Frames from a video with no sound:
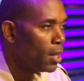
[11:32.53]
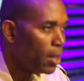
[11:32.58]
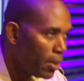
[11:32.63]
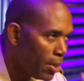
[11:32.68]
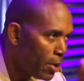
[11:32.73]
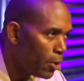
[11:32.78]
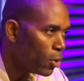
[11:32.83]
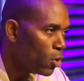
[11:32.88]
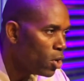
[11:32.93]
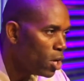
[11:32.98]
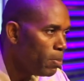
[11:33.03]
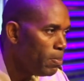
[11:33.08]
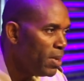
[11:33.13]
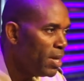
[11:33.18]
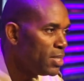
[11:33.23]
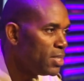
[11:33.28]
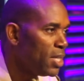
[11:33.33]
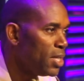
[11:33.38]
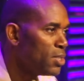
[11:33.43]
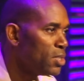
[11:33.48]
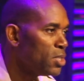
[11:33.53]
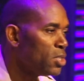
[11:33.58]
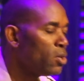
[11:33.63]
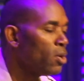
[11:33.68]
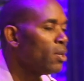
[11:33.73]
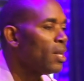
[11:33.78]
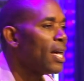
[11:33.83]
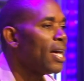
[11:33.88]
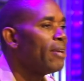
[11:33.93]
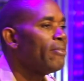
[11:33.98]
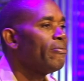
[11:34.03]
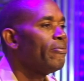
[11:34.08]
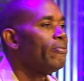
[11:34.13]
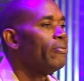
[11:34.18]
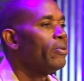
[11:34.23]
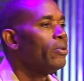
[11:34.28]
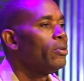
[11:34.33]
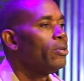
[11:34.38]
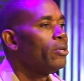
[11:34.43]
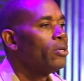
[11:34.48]
There are going to be seasons in your life
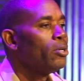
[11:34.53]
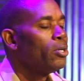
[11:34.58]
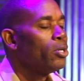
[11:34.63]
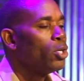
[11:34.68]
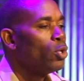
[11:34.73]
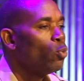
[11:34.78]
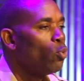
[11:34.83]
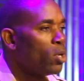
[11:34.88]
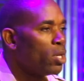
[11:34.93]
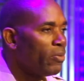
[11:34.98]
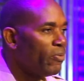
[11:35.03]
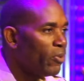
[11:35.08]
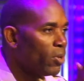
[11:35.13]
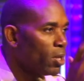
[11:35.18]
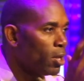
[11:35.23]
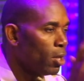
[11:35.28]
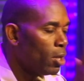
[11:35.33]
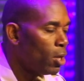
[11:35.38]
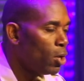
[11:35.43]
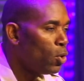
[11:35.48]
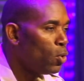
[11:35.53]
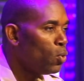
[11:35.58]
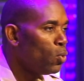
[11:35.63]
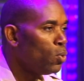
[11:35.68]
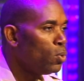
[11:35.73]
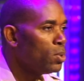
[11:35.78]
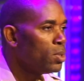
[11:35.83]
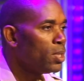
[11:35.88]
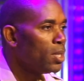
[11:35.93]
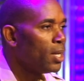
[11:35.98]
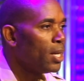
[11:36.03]
where you feel alone,